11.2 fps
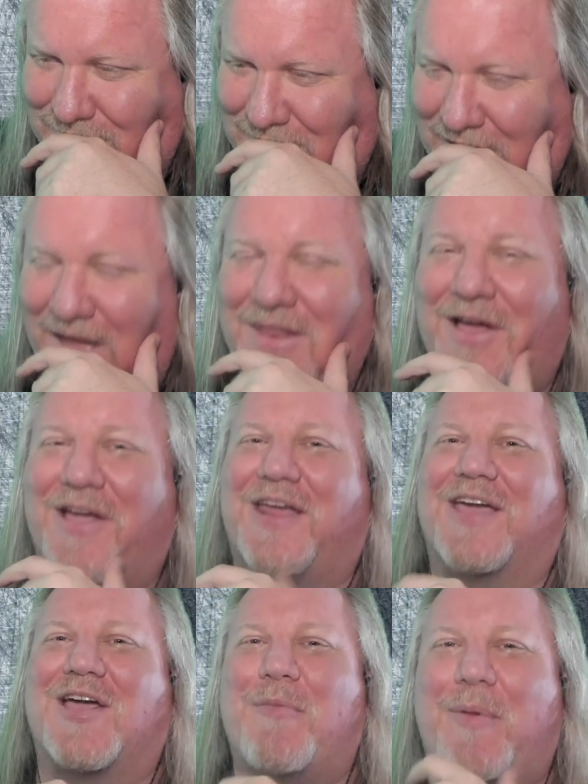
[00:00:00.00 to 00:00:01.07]
now I
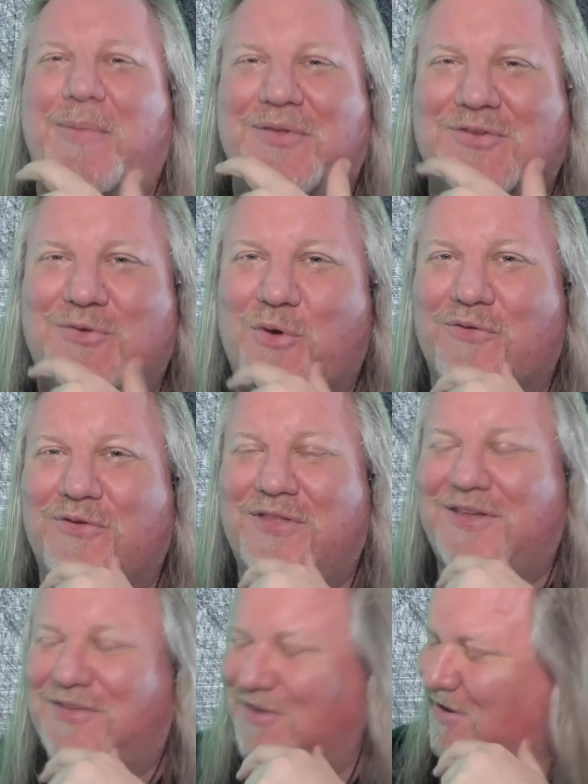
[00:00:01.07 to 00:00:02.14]
gotta come up with a score for
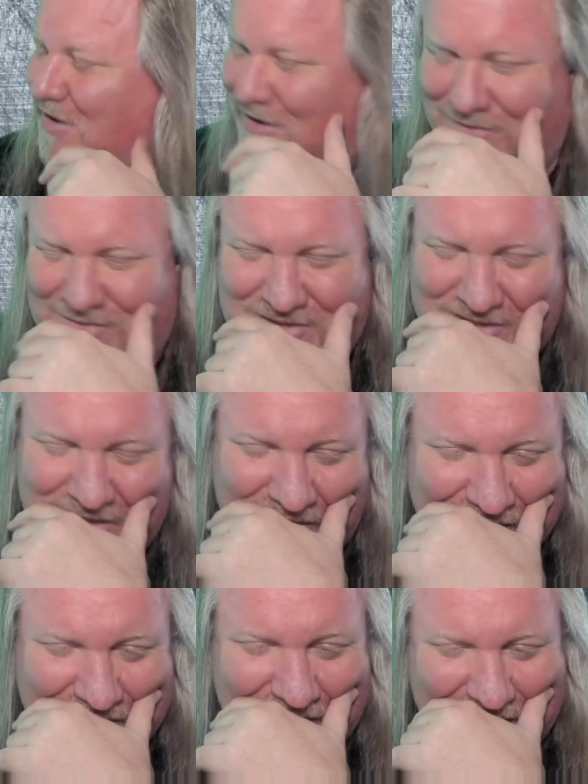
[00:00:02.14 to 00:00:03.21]
this. Oh, jeez.